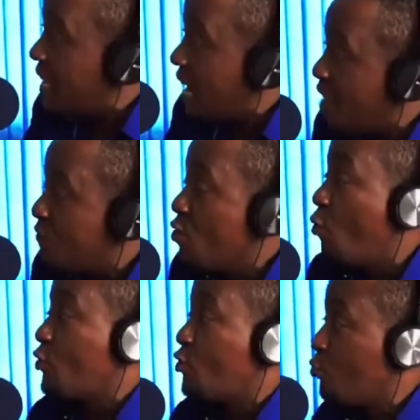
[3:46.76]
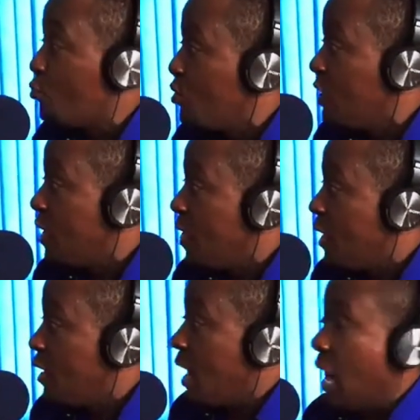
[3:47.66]
having walked too.
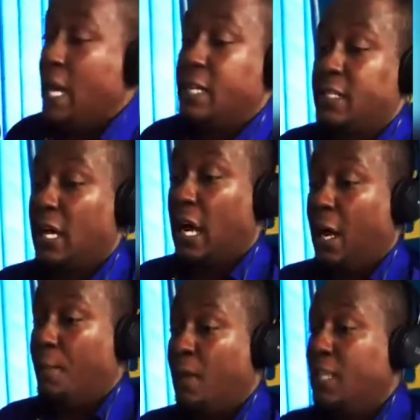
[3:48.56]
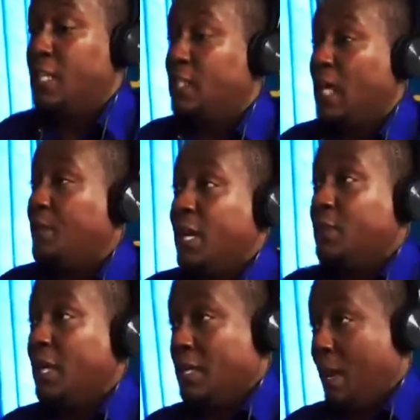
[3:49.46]
And
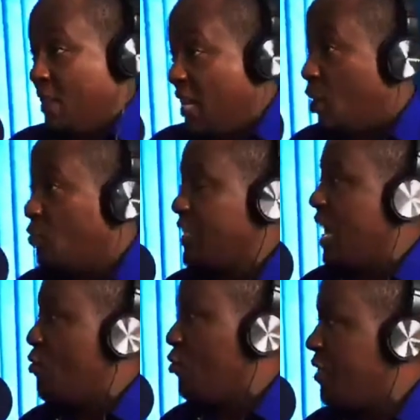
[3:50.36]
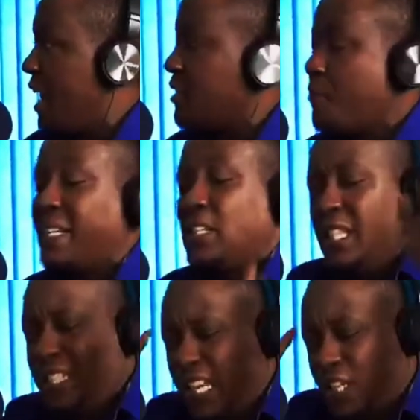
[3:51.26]
they are being housed there and all that. But
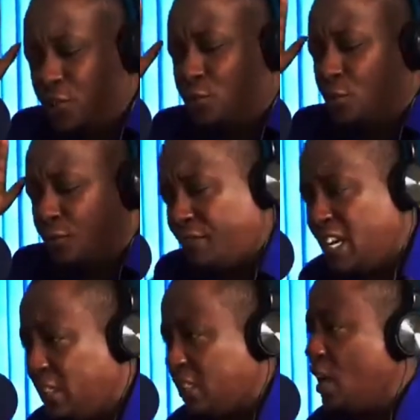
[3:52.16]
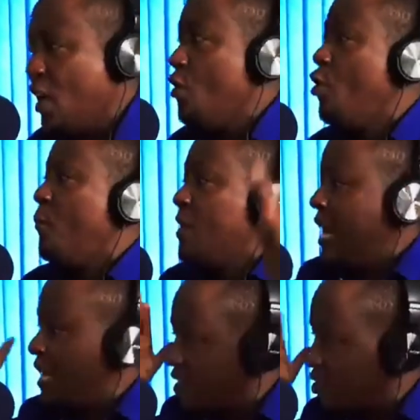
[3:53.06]
these are issues of faith. Nobody
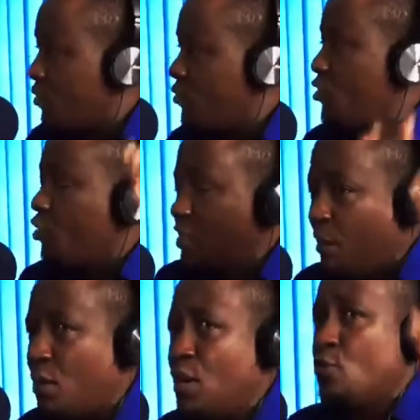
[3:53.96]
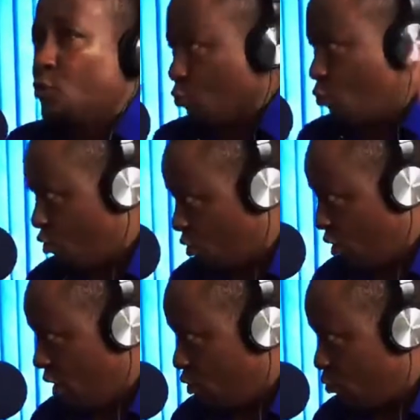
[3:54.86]
has the right to tell somebody don't walk
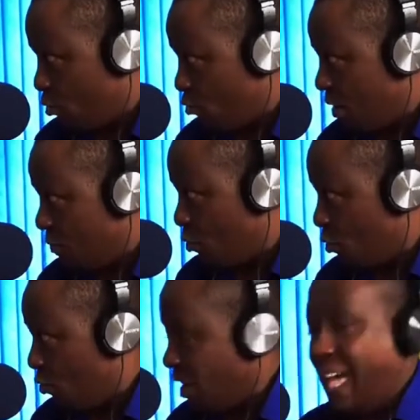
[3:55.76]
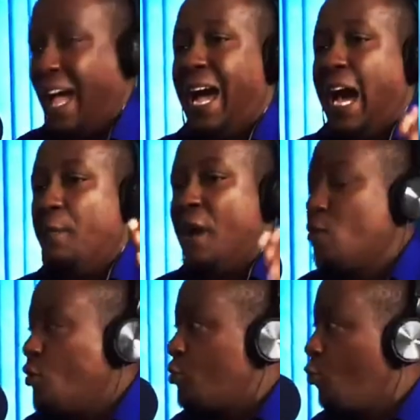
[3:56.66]
to go to Namugongo. Am I
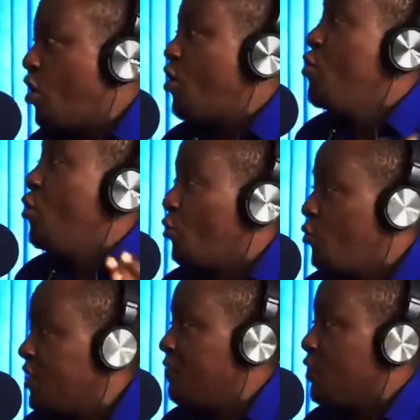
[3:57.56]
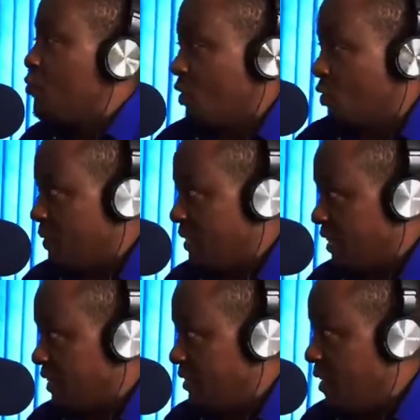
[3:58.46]
going to walk? No, not even 2
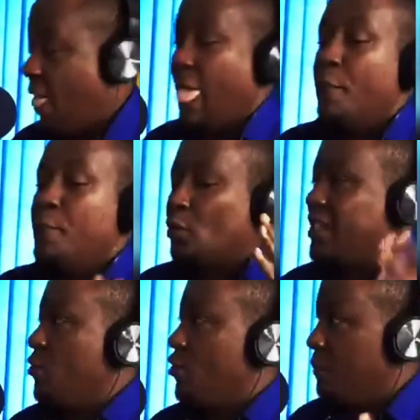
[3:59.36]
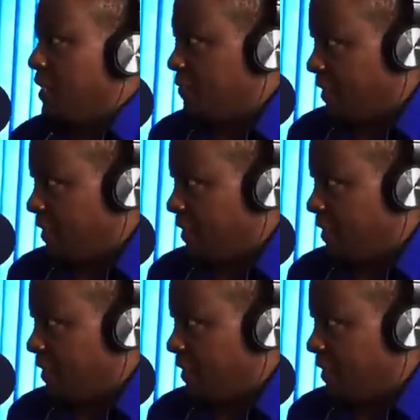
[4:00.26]
kilometers, because I don't believe in